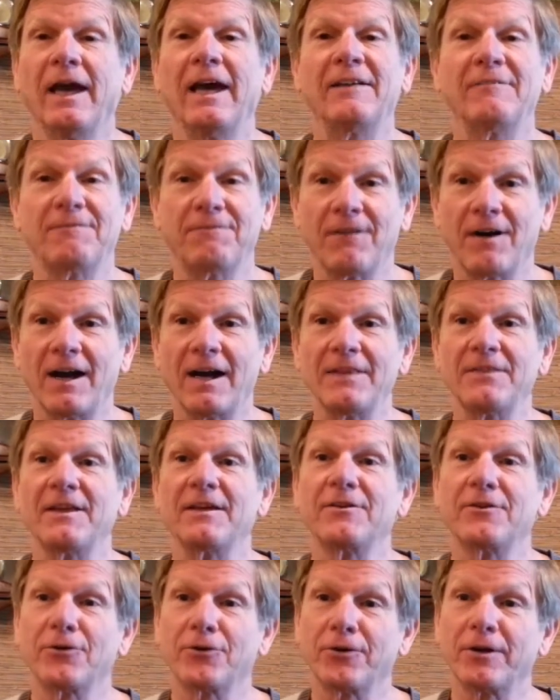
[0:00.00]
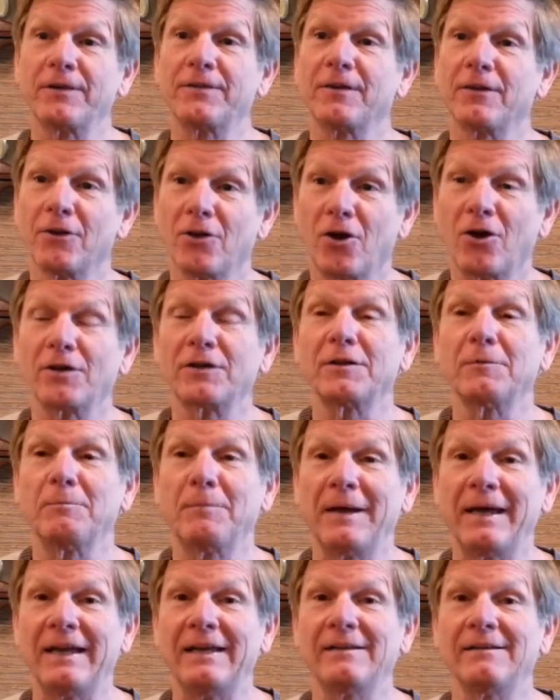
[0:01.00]
and find that during the long
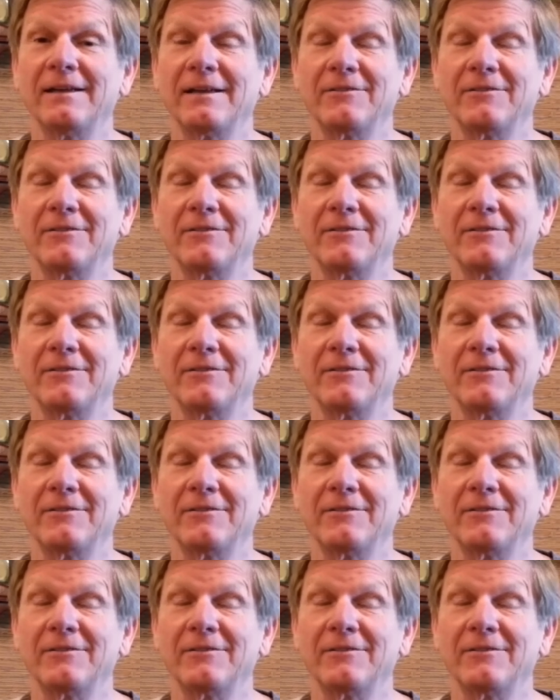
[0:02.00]
debate